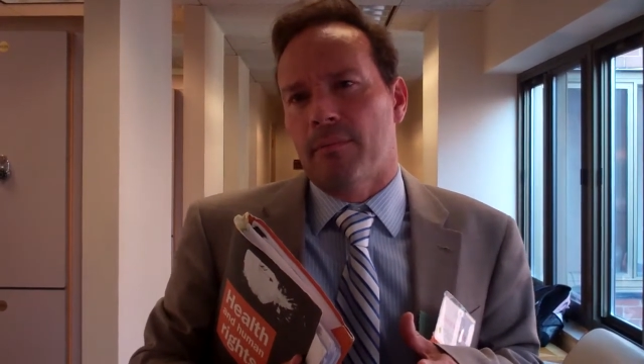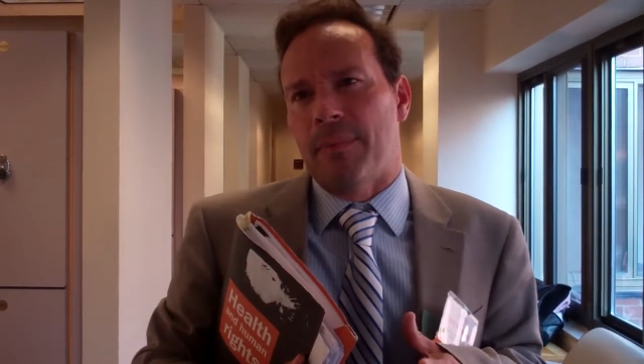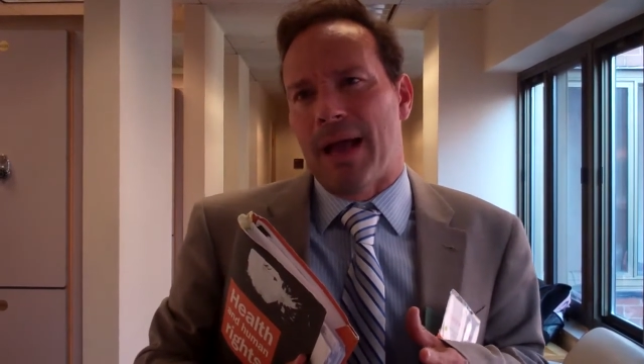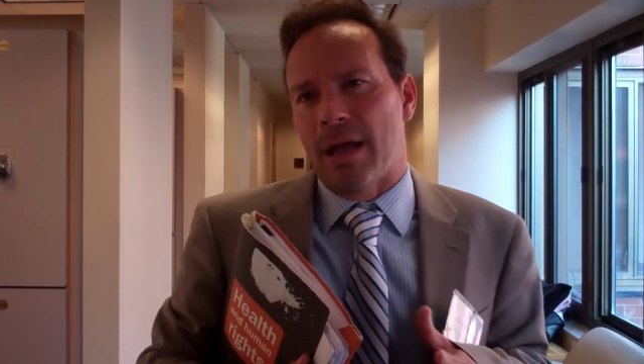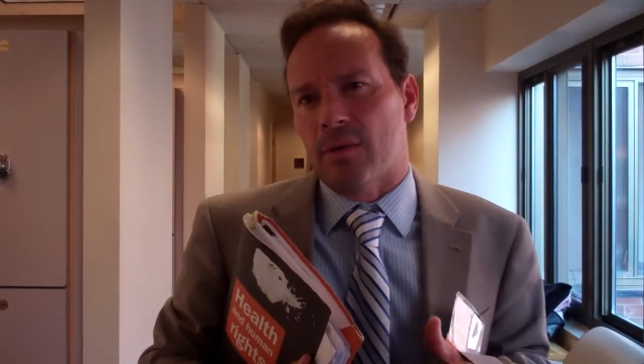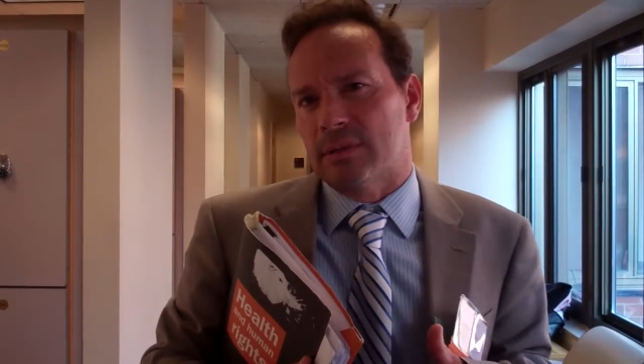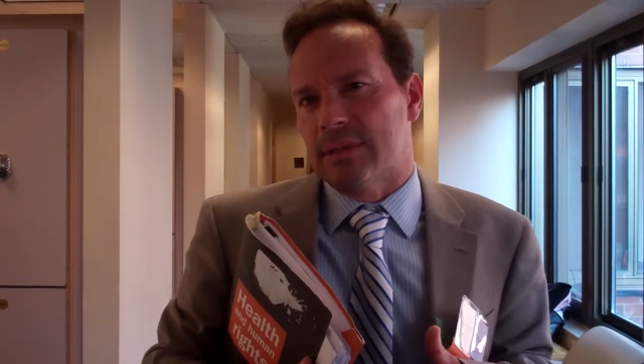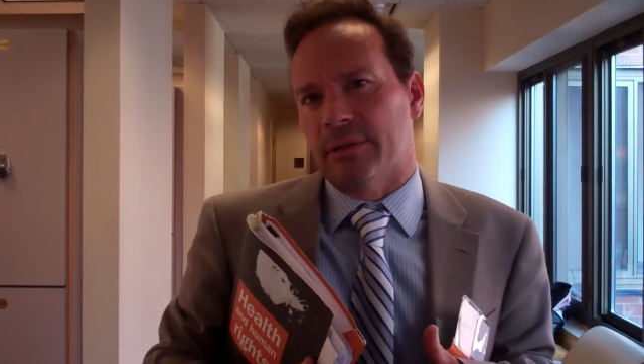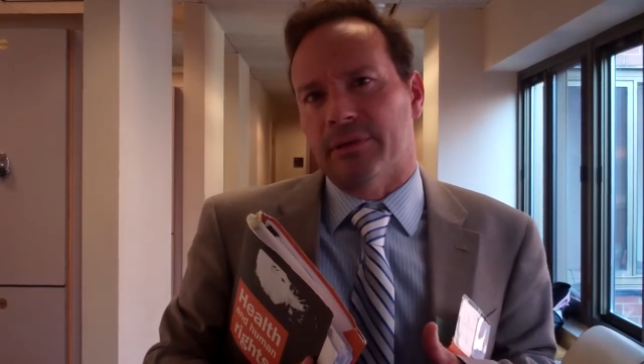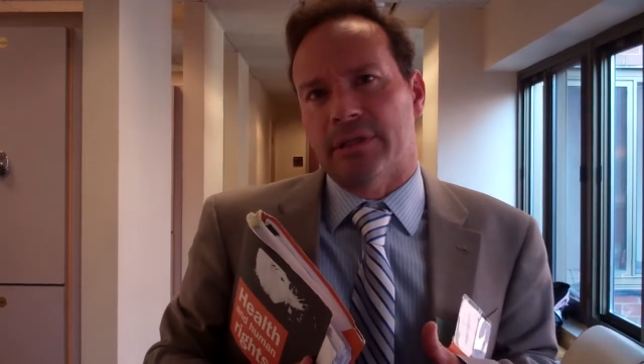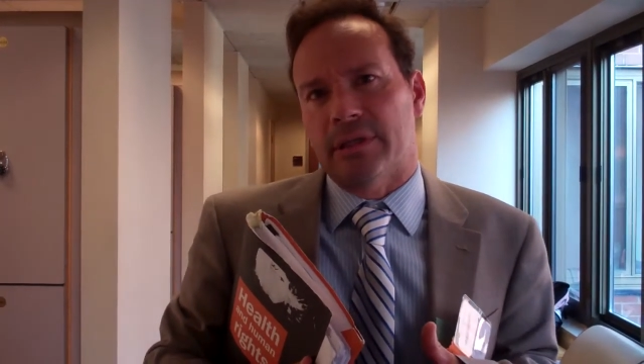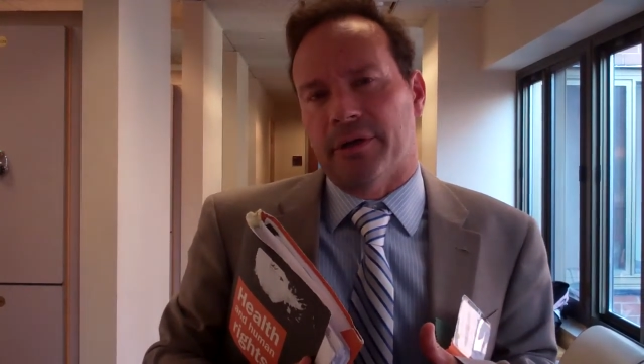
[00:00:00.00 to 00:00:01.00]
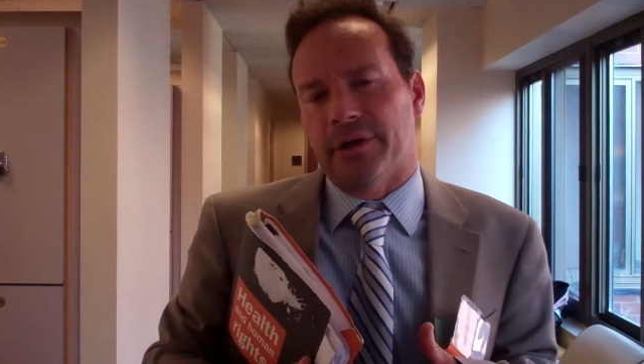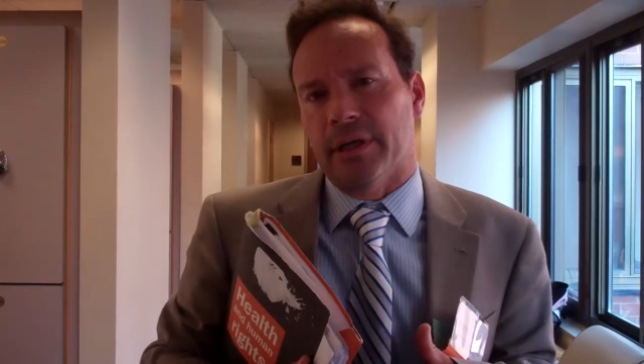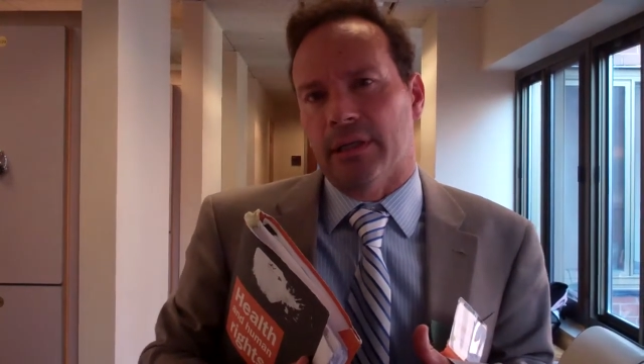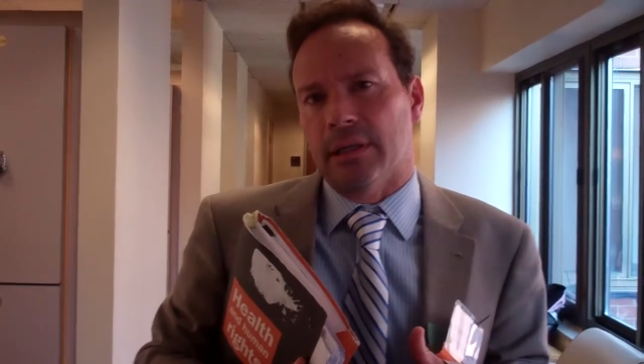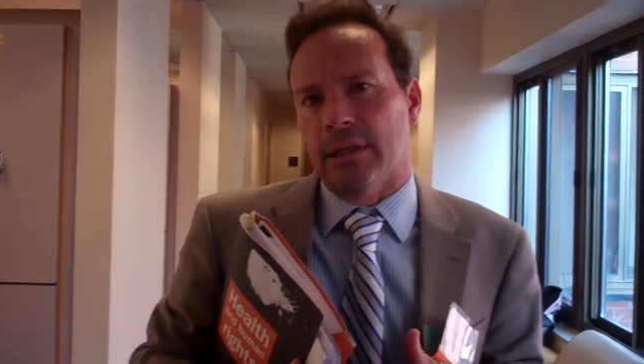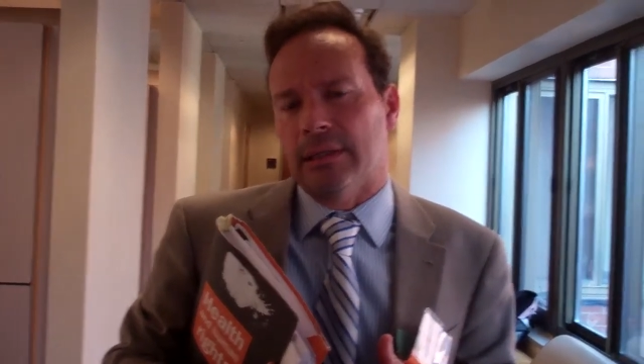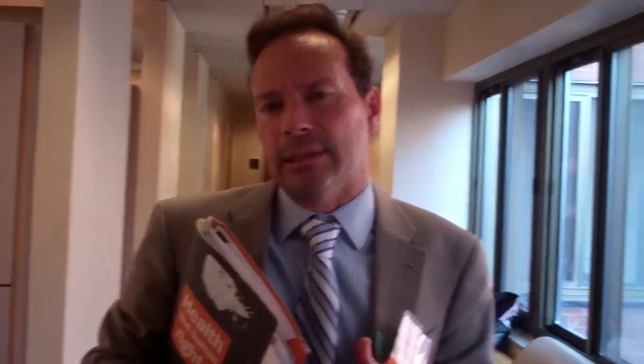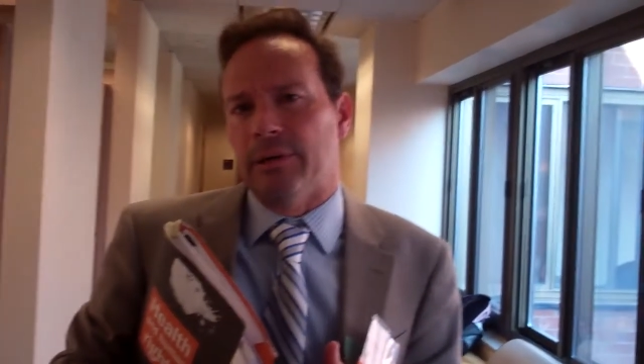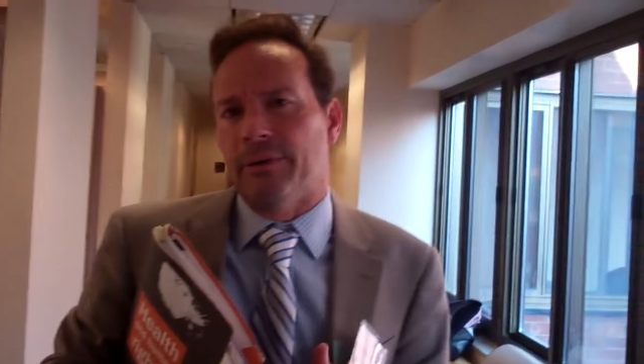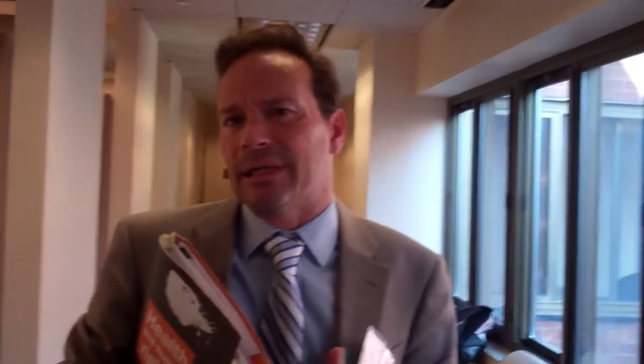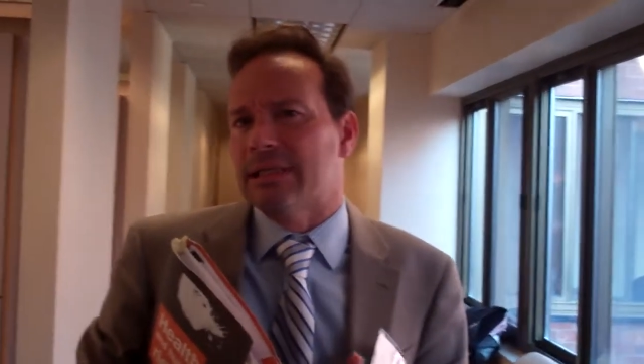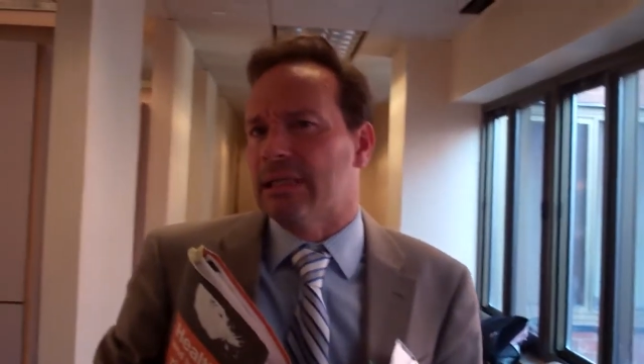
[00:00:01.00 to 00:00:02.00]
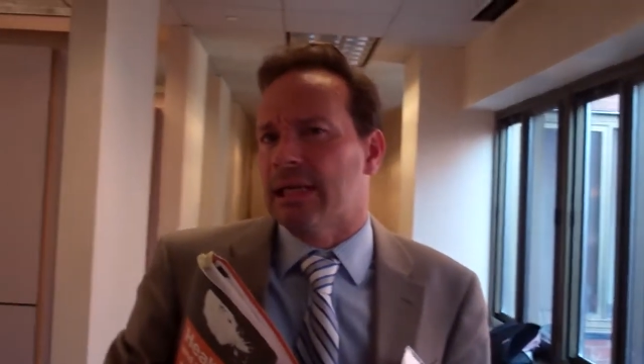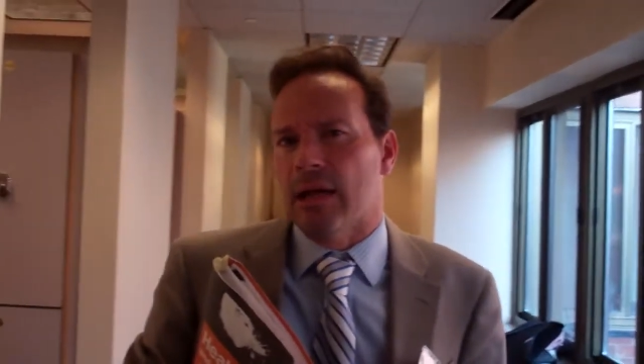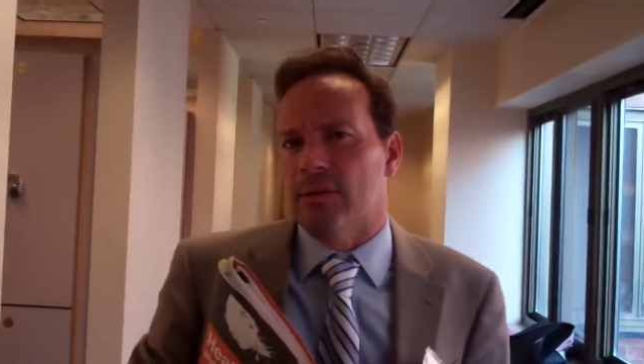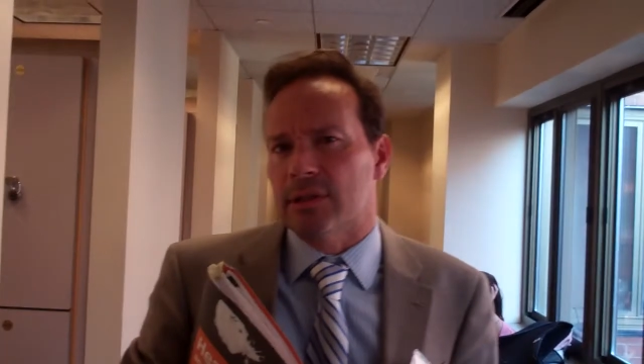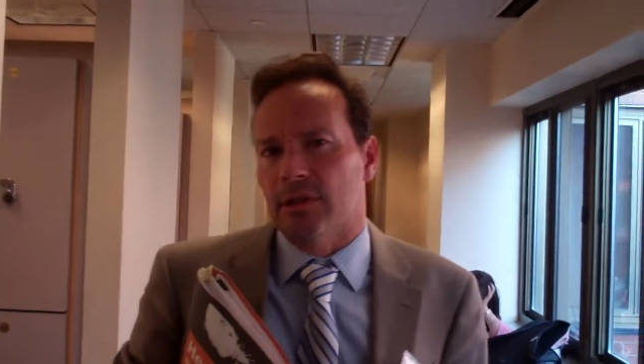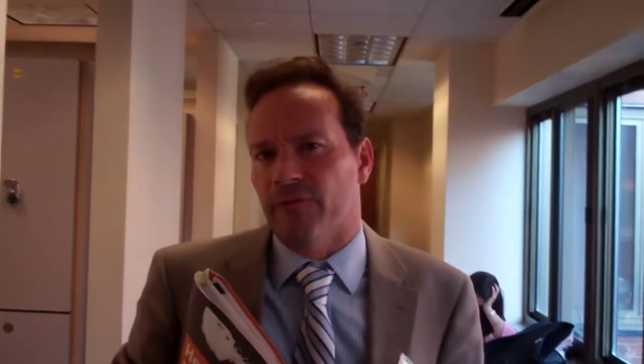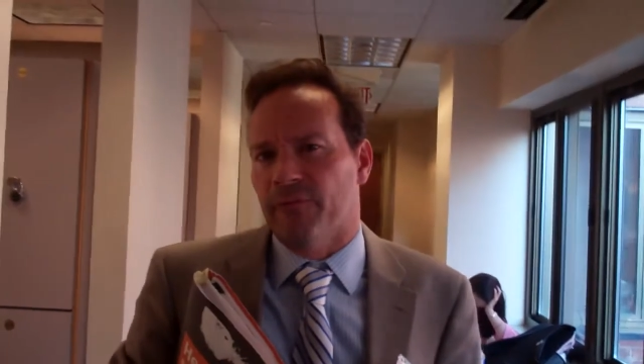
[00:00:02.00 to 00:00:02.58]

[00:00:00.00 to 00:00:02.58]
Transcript: PAHO Secretariat and the Directing Council